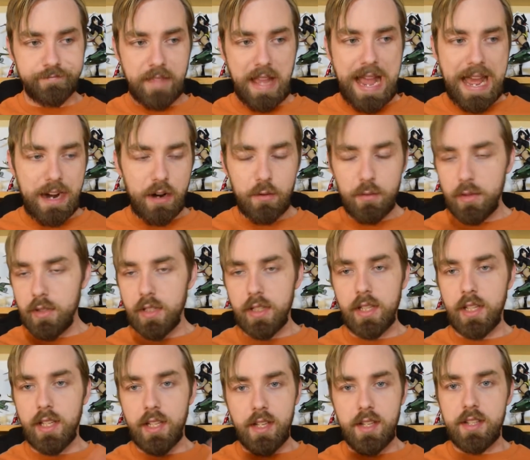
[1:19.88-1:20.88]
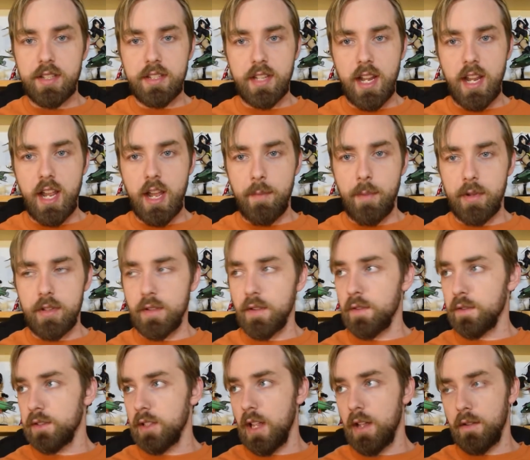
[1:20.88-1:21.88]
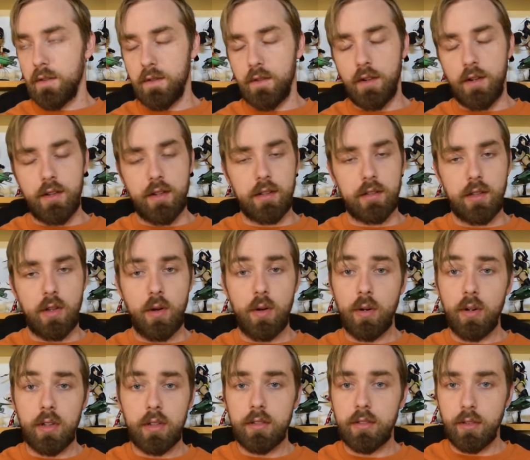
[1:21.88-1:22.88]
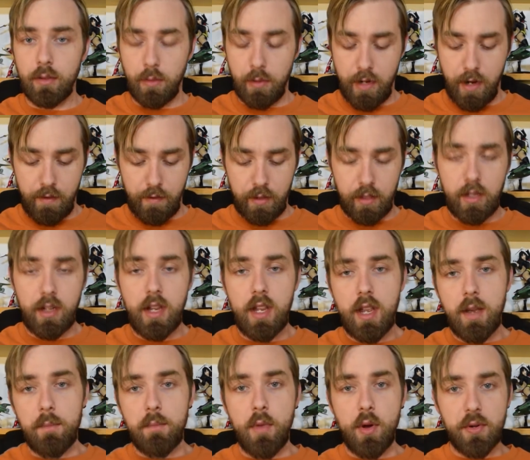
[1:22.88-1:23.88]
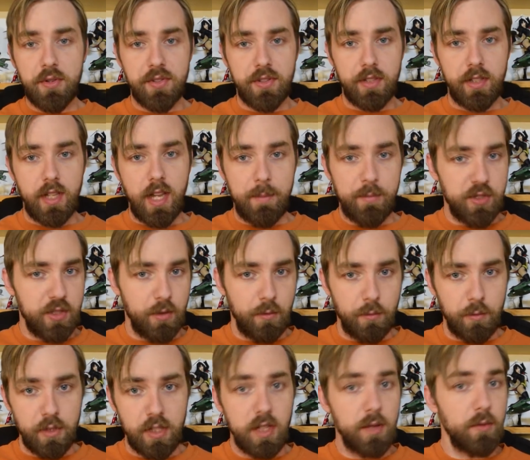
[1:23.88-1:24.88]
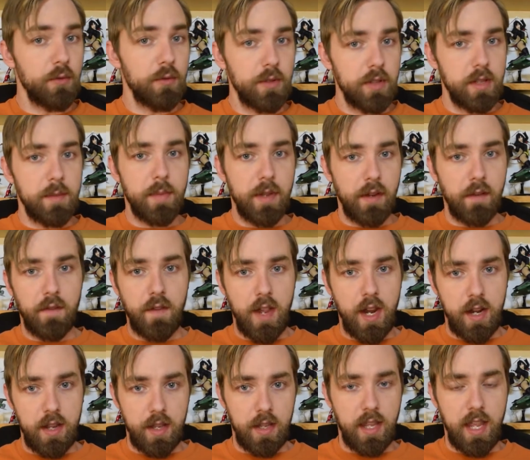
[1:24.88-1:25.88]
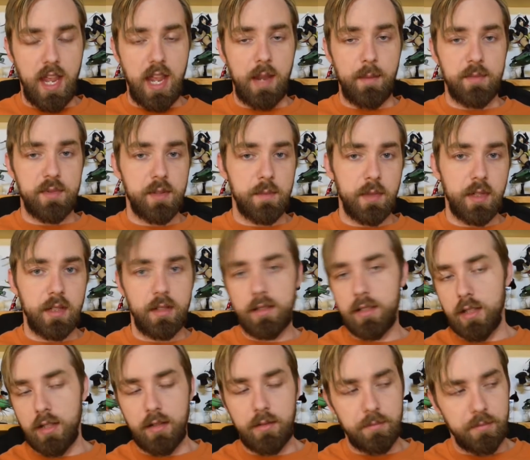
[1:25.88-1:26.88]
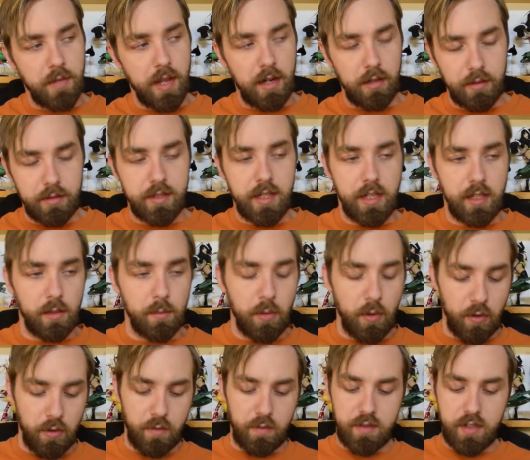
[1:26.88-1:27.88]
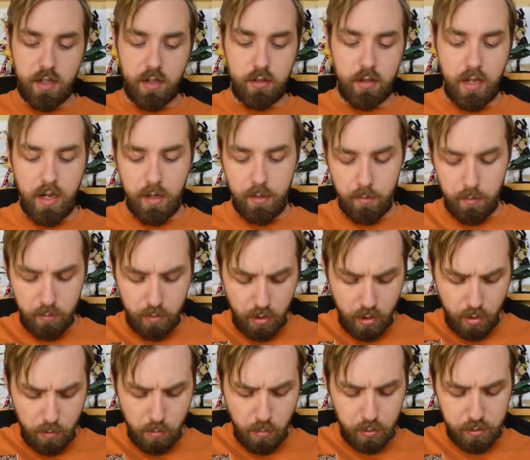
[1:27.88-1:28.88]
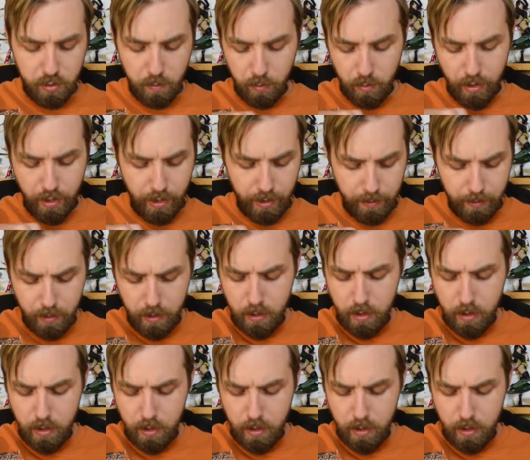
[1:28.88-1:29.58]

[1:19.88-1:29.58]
I don't really stay up on the fluff or the lore or whatever. Mostly, I'm just a really, really big fan of the games. I mean, you know, that'll entail both single and multiplayer.